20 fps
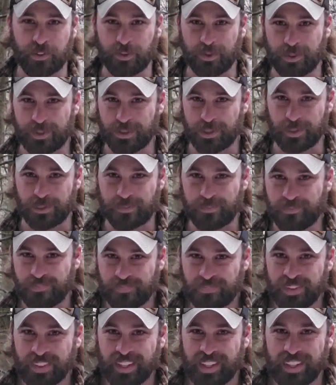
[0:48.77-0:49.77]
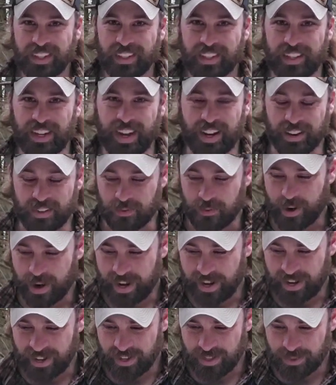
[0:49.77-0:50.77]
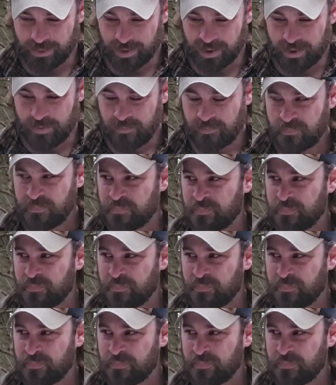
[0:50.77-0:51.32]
So it's just kind of the way it is, right?